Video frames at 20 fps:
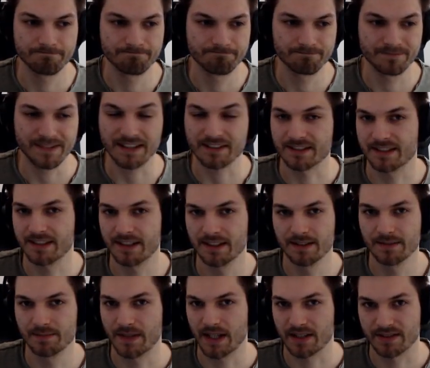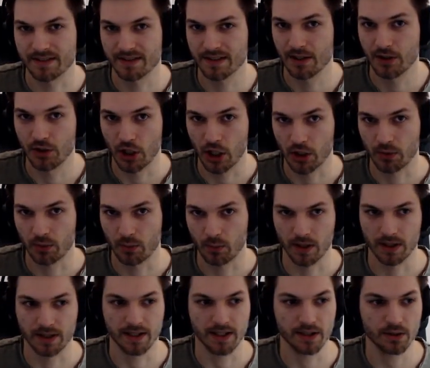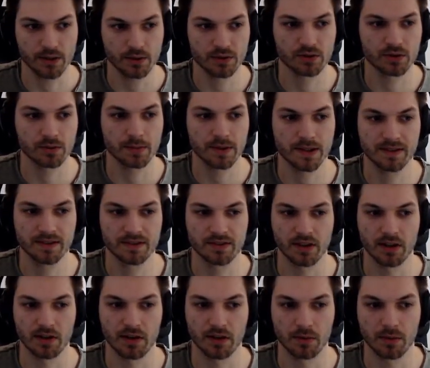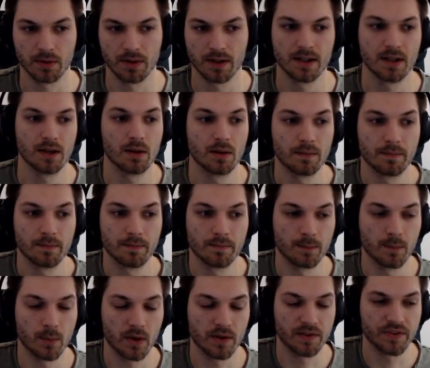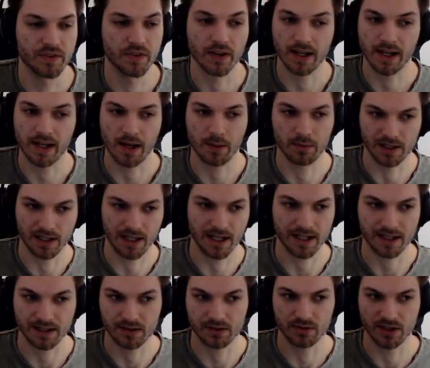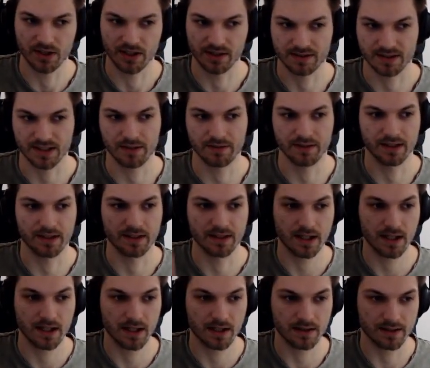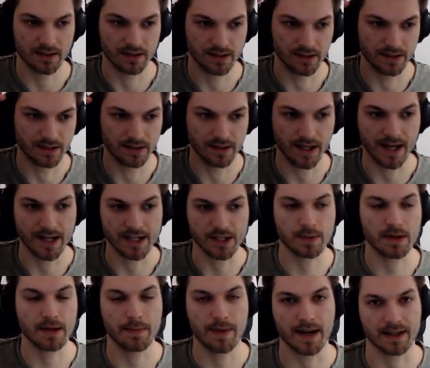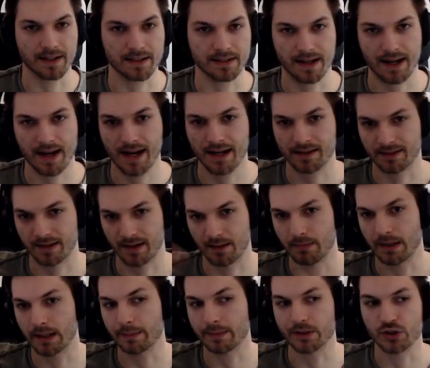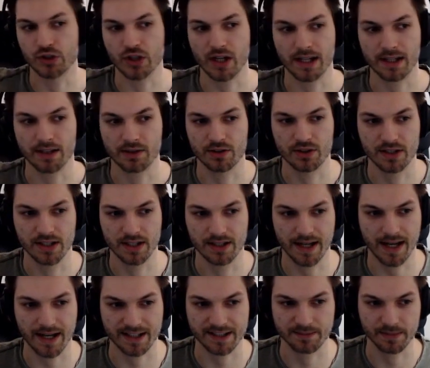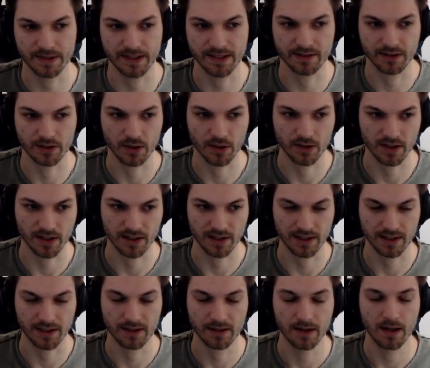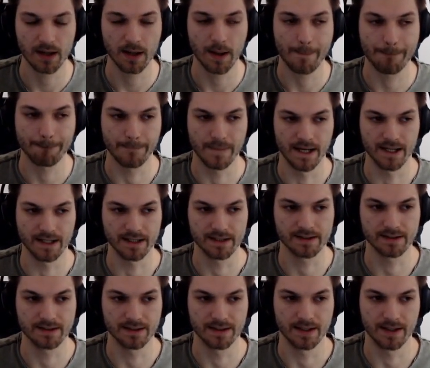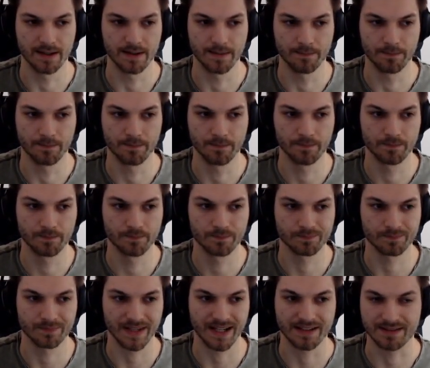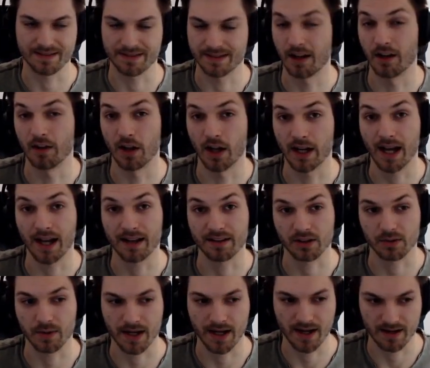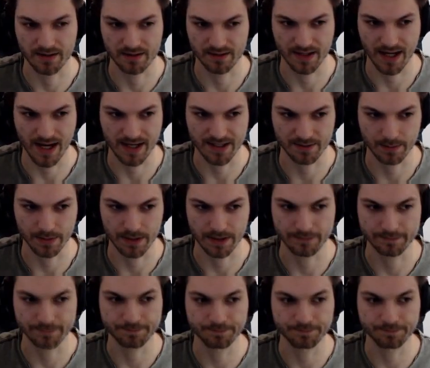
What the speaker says: They're still not what they used to be, so once again I would like to just give it the HP back a tad and then maybe change the attack speed accordingly, but it's still not as great as it has been.